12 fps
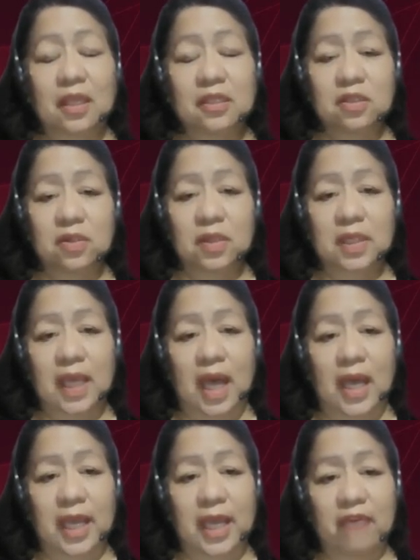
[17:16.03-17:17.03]
So,
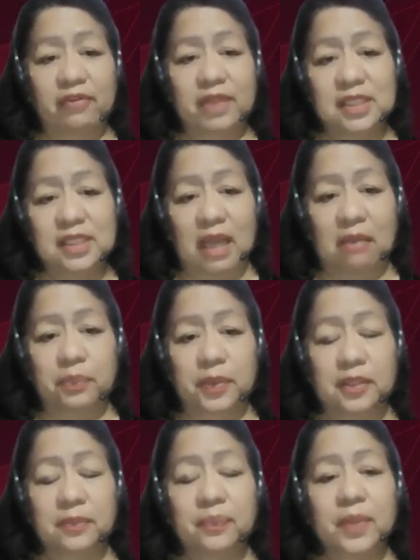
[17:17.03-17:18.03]
I have an
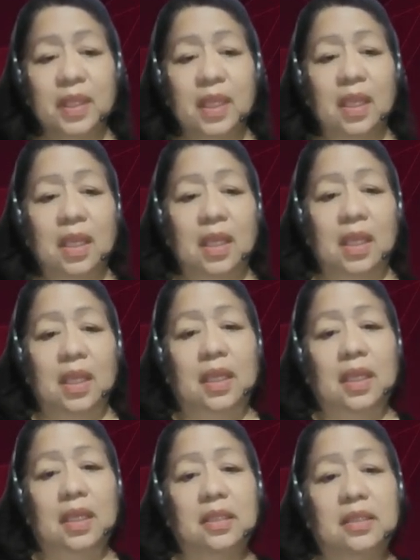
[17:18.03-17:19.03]
example.
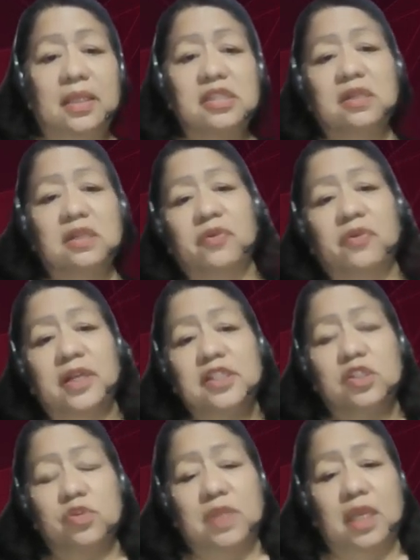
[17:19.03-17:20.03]
This
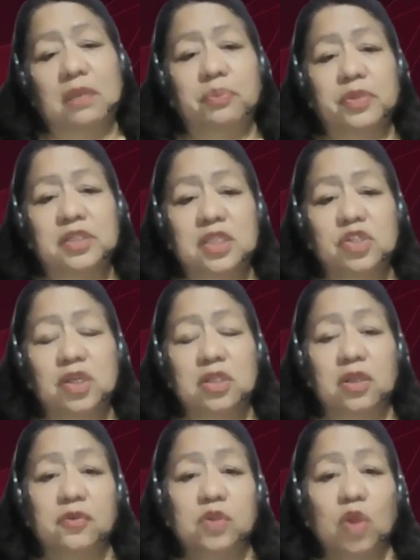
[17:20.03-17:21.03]
refers to the
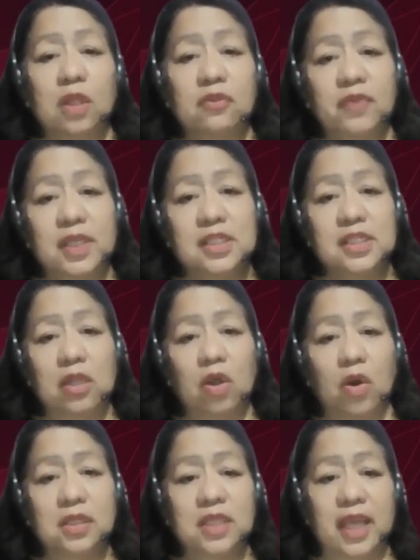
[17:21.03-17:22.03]
imposition of toll fees
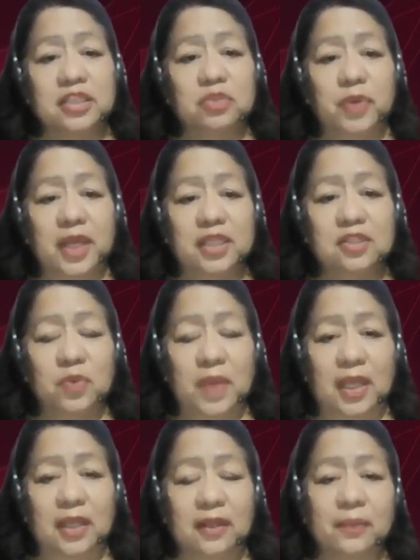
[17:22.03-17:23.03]
along the
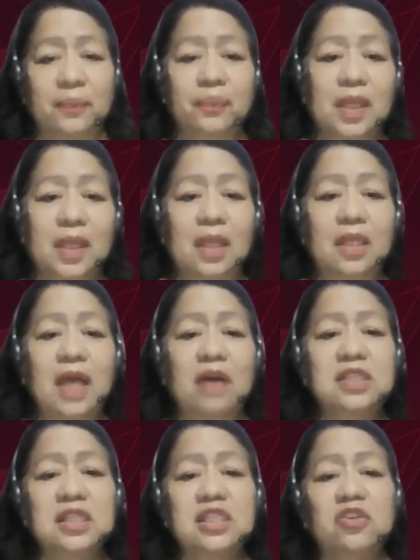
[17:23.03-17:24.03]
expressway.
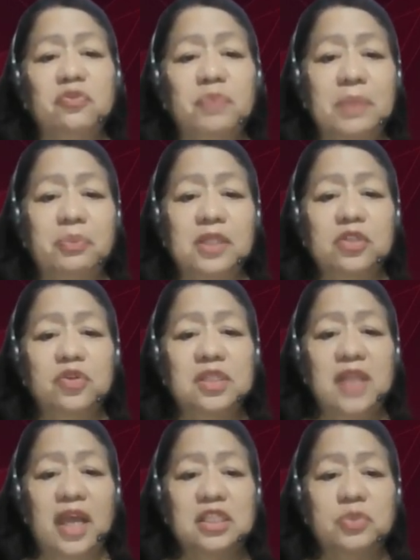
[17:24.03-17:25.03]
Thousands of people use
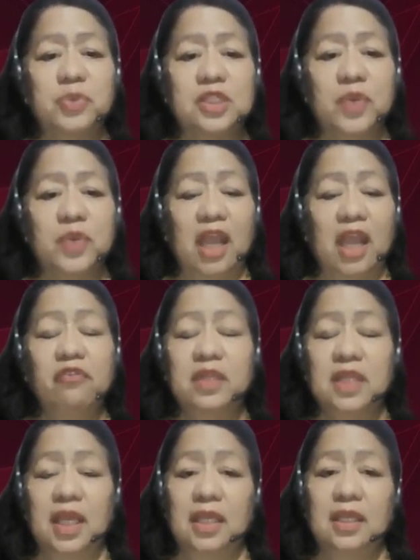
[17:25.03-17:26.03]
the expressway
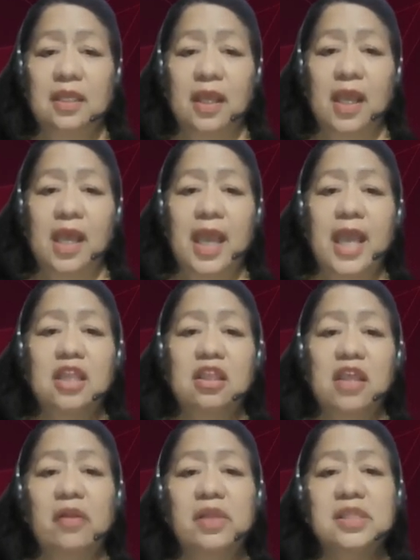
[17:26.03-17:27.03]
every day, and
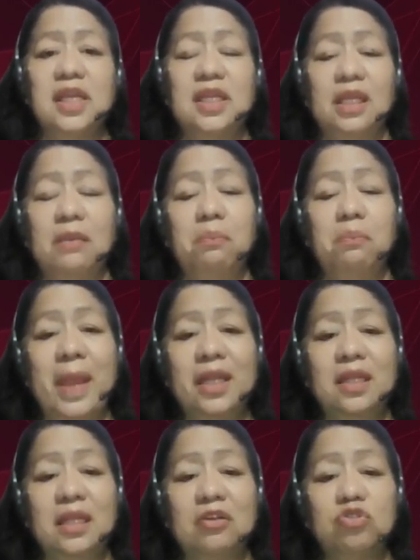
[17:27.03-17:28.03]
there is an
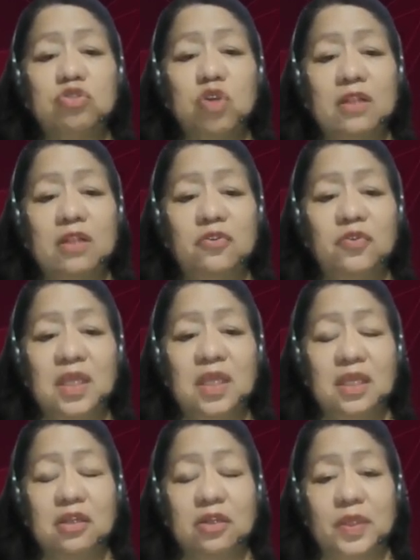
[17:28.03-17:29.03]
impending toll
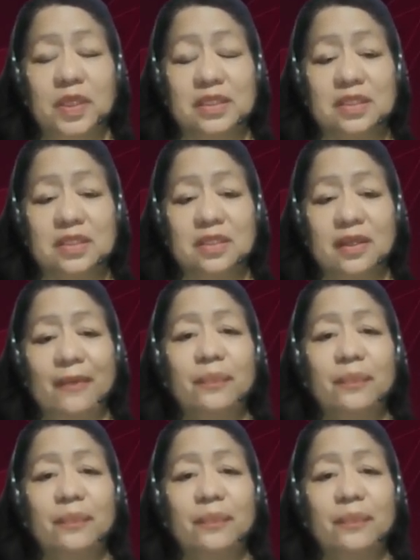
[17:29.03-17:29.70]
fee increase.